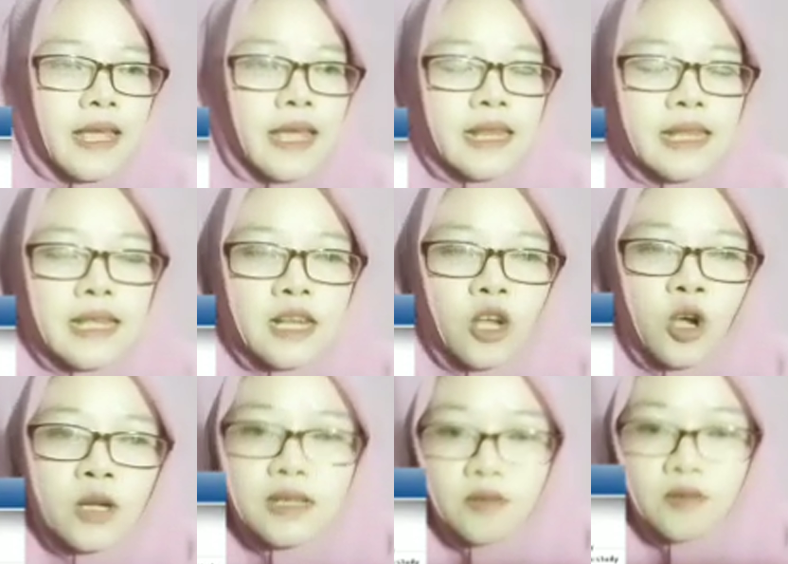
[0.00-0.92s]
And then
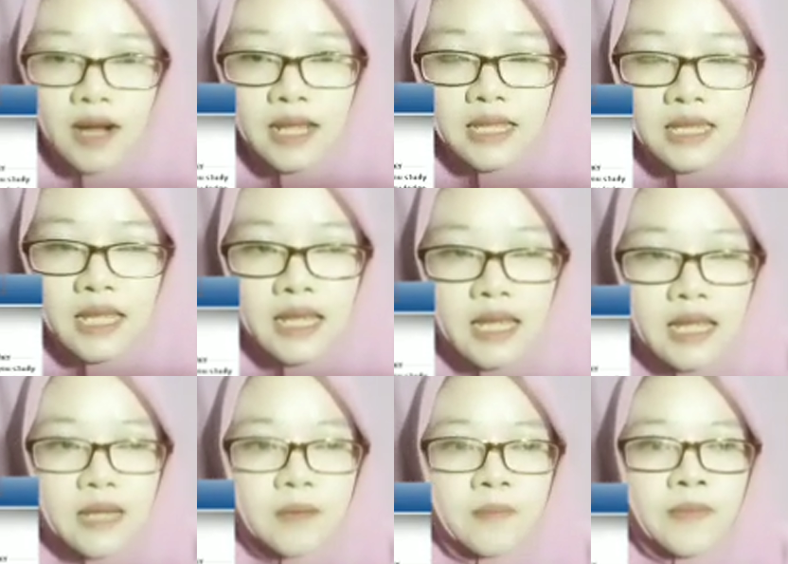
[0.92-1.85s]
on the right
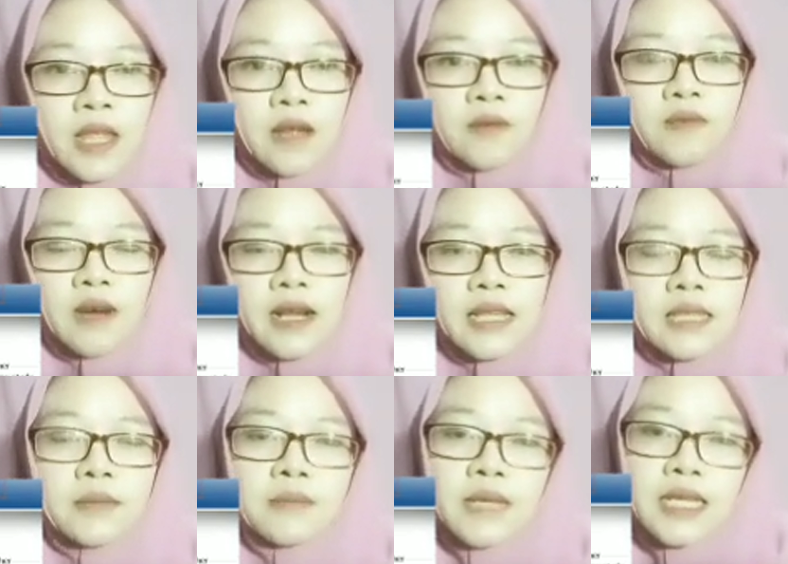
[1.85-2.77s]
hand, write
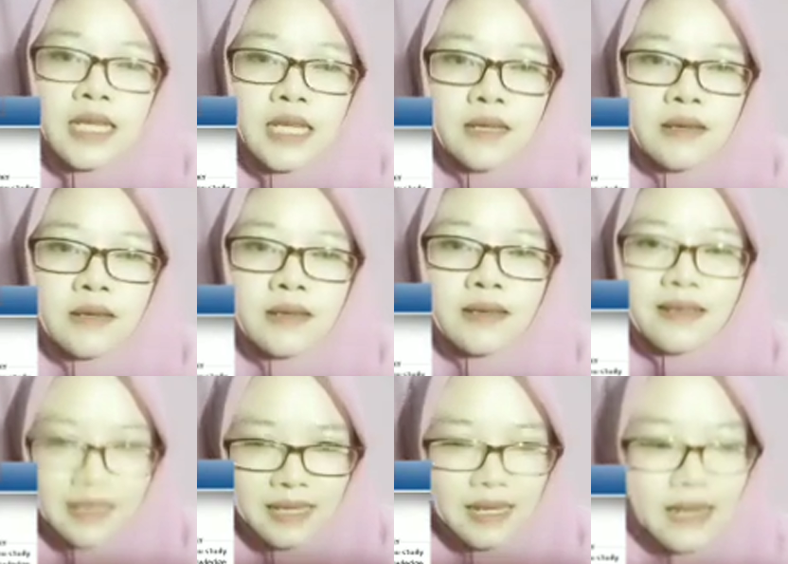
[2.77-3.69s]
the meaning.
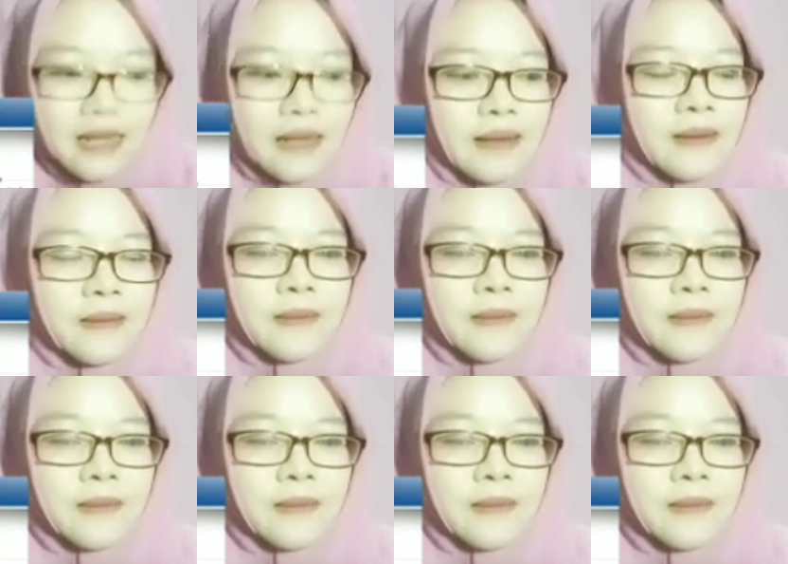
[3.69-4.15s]
Okay.